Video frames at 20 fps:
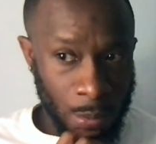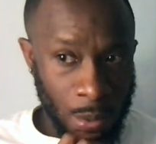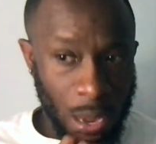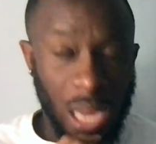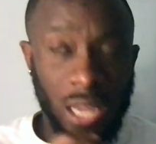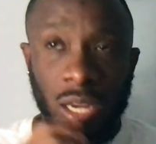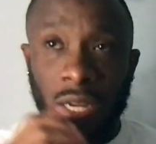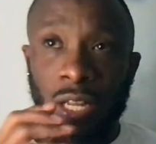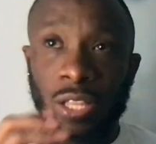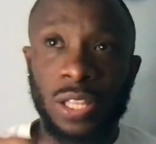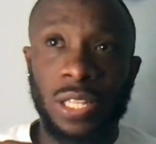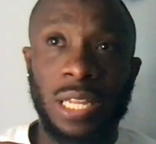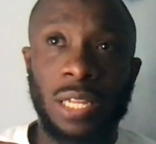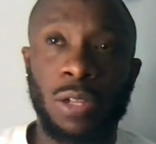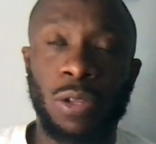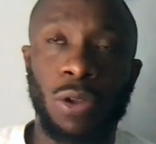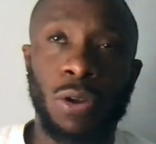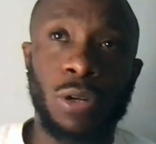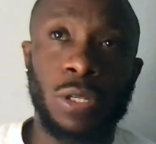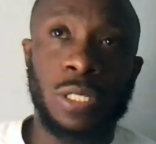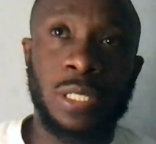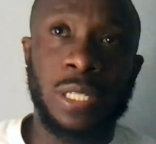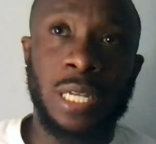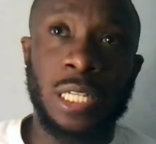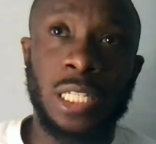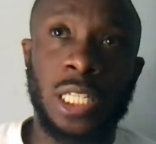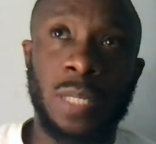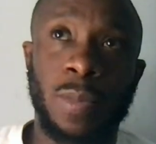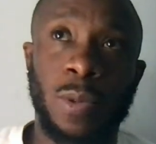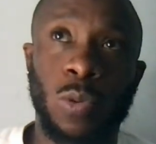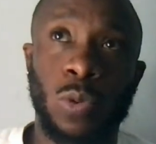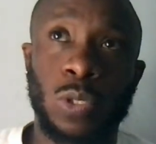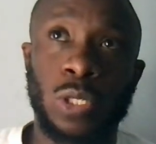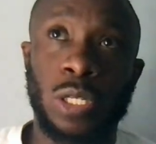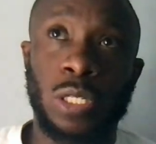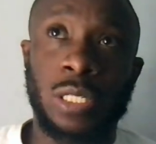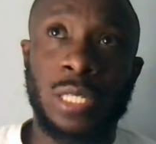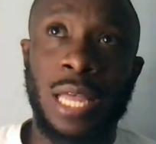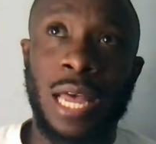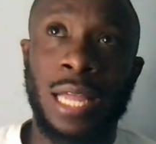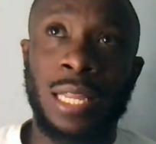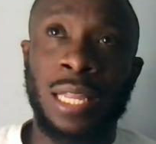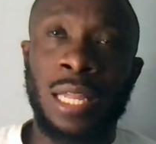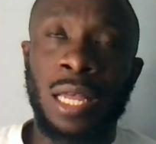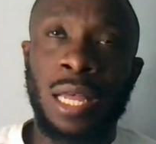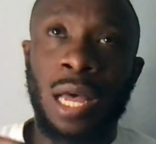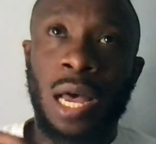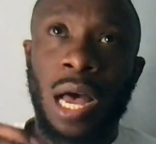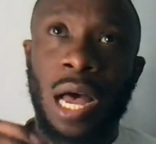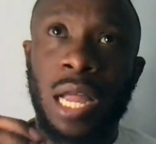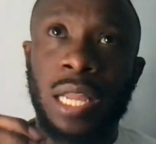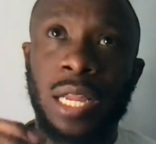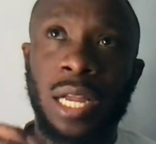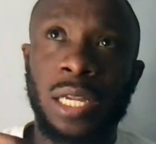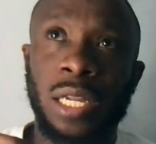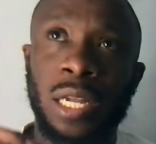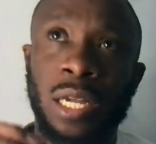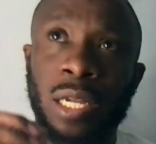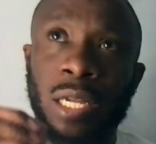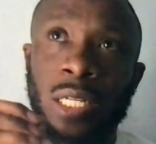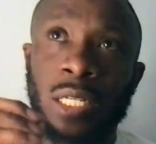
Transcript: another thing that the lord said to me was just that another